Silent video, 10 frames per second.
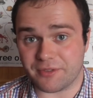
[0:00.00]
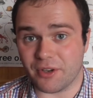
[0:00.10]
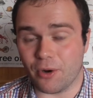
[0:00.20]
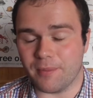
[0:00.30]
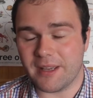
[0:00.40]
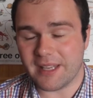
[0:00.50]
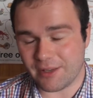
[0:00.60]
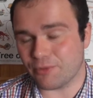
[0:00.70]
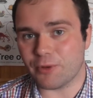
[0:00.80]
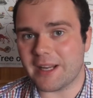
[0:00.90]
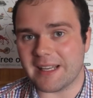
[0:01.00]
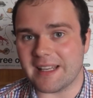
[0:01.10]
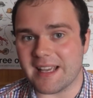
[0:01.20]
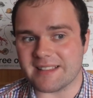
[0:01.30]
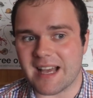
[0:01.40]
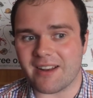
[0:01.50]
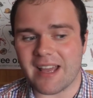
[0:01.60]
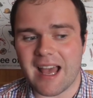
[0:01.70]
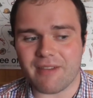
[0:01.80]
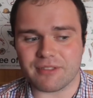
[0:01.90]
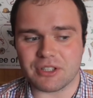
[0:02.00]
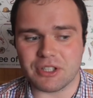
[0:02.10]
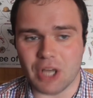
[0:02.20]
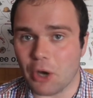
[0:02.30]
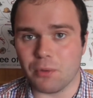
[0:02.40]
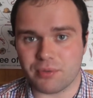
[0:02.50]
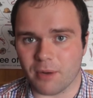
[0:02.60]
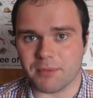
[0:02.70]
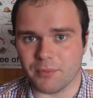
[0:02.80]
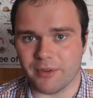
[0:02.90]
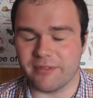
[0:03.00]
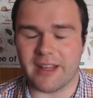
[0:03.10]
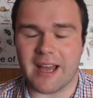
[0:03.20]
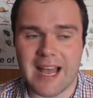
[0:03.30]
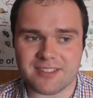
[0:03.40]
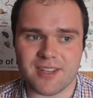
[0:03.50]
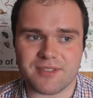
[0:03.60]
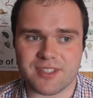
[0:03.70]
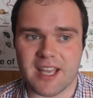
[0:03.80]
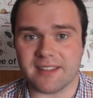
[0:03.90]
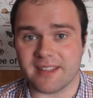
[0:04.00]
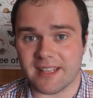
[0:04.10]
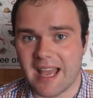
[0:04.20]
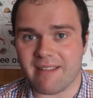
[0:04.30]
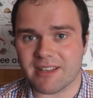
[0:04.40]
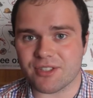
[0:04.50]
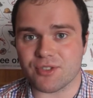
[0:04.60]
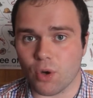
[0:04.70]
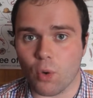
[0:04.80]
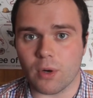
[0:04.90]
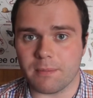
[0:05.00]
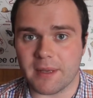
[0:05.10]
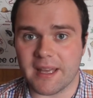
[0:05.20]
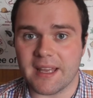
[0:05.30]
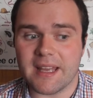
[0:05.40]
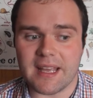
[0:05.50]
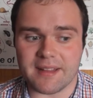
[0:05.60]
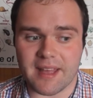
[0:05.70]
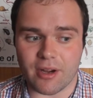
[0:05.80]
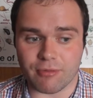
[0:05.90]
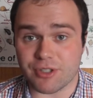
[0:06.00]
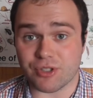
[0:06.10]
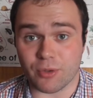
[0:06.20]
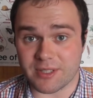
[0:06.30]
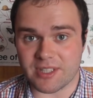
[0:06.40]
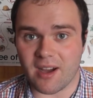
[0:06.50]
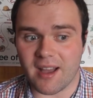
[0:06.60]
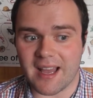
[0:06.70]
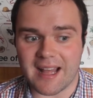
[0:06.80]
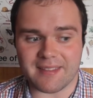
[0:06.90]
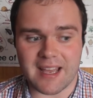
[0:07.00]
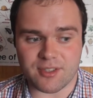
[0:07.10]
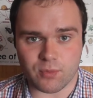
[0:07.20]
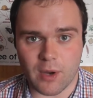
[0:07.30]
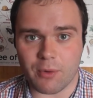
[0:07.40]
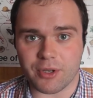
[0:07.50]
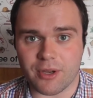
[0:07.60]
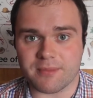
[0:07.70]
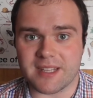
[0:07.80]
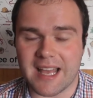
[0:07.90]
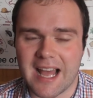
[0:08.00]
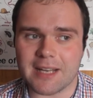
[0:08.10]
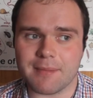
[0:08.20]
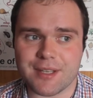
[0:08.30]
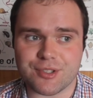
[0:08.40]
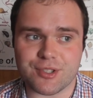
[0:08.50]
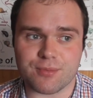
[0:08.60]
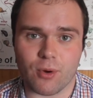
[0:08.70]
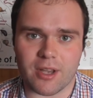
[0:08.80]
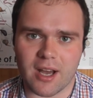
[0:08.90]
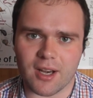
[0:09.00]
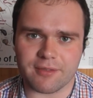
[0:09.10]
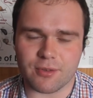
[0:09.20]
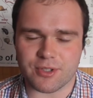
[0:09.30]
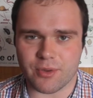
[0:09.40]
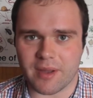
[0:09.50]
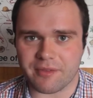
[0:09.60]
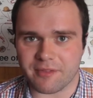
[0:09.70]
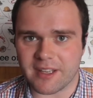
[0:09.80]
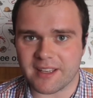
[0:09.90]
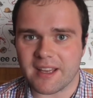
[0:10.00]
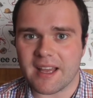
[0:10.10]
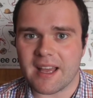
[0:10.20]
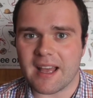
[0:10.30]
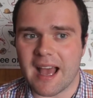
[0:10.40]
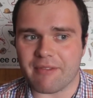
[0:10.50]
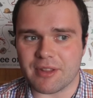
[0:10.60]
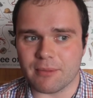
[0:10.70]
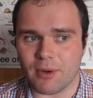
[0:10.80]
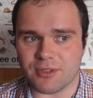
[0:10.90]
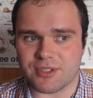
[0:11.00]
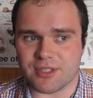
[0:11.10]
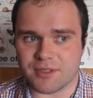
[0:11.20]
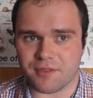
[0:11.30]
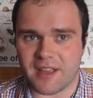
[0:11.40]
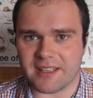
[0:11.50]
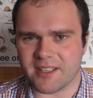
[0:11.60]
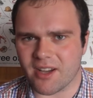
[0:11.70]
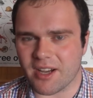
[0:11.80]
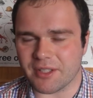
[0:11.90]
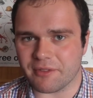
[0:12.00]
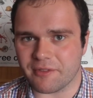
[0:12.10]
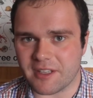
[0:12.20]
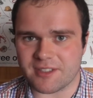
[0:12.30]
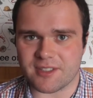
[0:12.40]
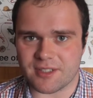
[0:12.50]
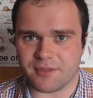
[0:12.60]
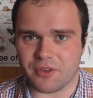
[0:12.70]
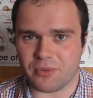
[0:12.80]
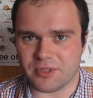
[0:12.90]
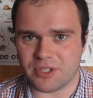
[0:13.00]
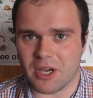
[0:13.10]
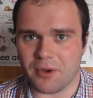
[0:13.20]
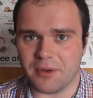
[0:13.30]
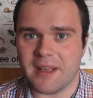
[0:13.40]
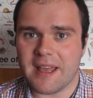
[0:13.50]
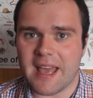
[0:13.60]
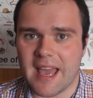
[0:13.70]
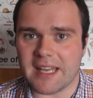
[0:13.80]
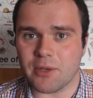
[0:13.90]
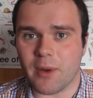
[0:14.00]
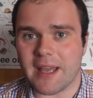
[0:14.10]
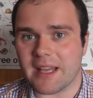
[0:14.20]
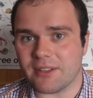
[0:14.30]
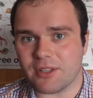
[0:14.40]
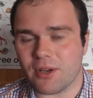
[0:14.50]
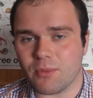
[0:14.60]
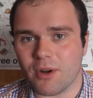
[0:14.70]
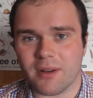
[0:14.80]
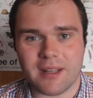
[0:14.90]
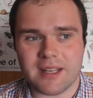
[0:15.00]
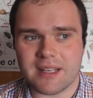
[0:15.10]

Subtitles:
film. It really is, and I have no problem with that. As I've said, the characters all appear in their original attire, and that is welcomed. The animation's more colourful, so I think having the monsters fake kind of fits this film's tone anyway. And you know what?